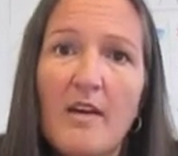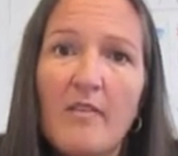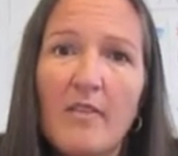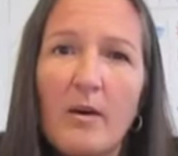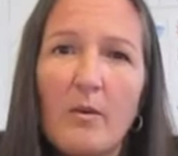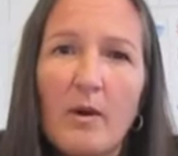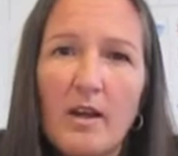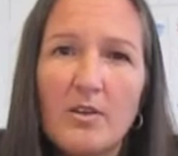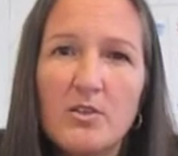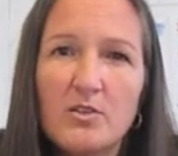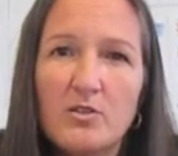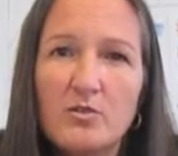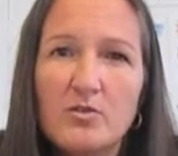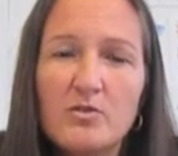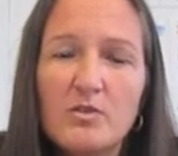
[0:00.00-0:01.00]
That way our
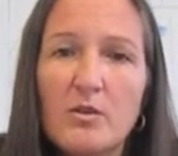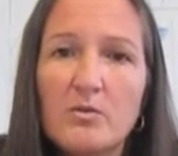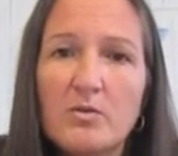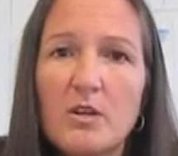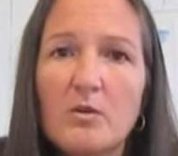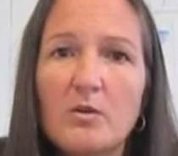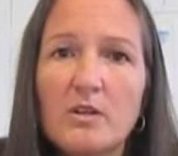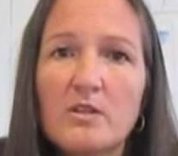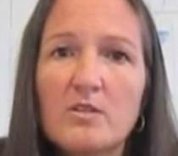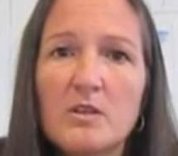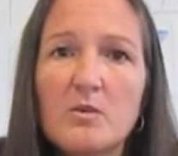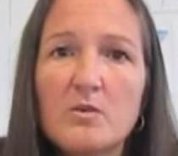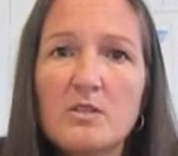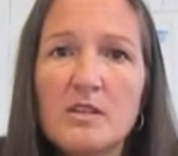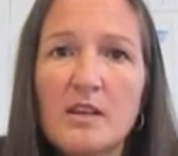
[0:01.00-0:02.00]
children don't only
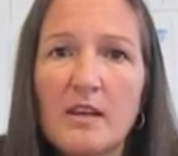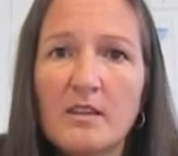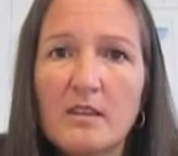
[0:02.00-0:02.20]
associate